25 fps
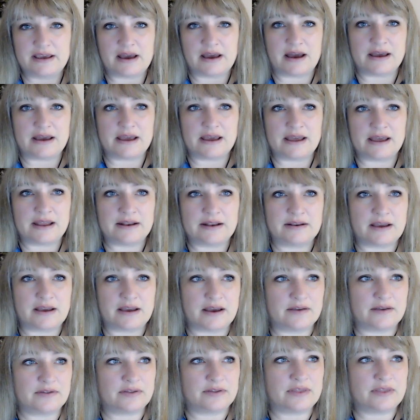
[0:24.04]
And
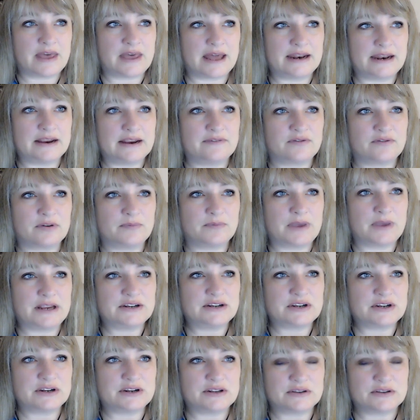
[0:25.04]
that
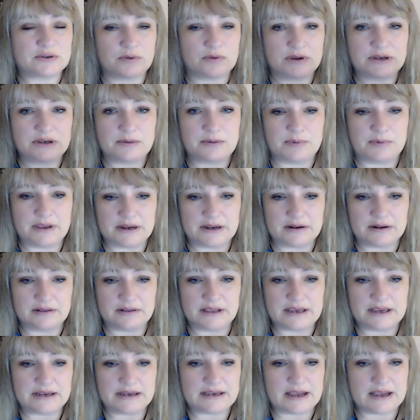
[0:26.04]
information is going to be in a
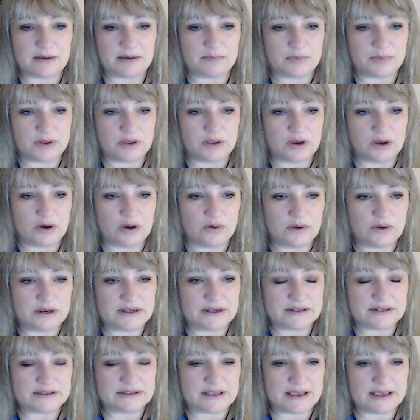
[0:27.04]
link down below. It
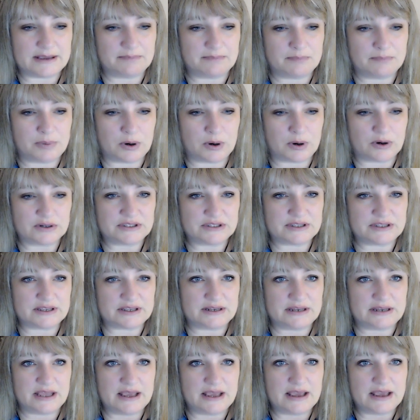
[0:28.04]
is in
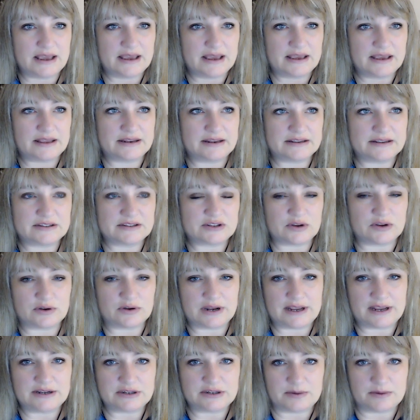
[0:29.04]
person. It is
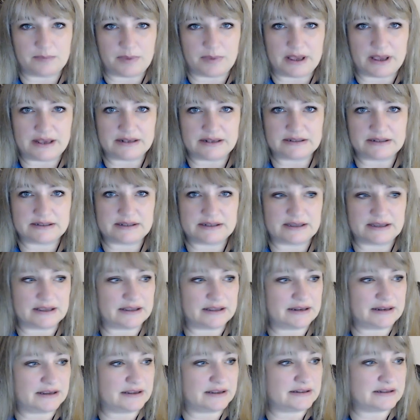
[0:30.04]
donation based.
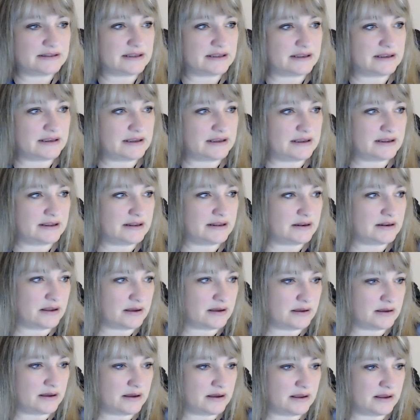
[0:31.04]
It is in,
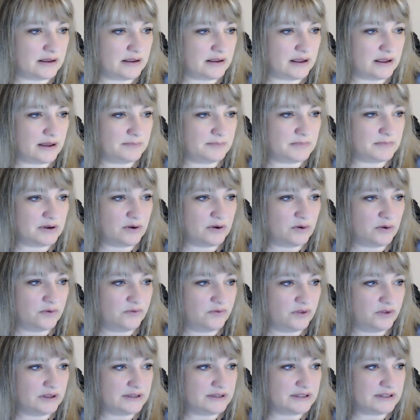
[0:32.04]
I'm going to
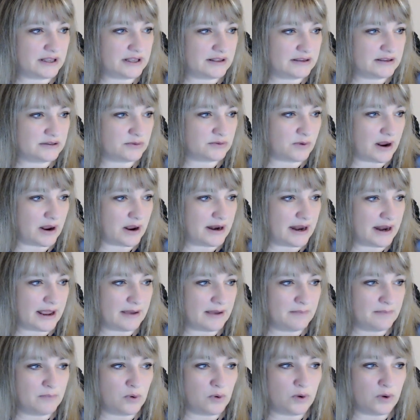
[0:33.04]
hopefully say this right,
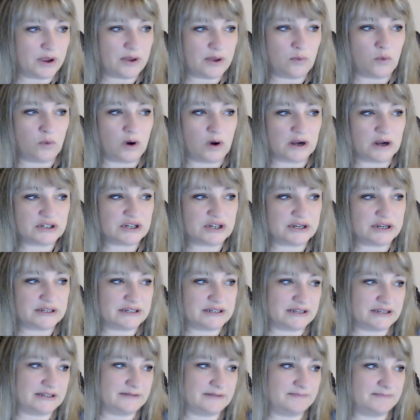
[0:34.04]
Amboy,
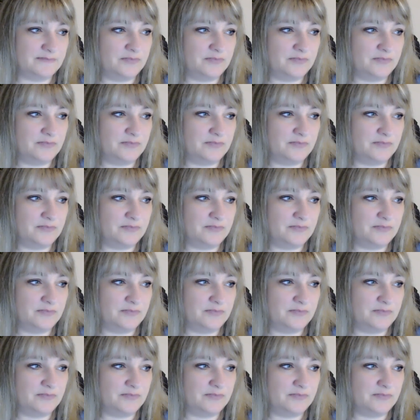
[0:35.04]
Washington.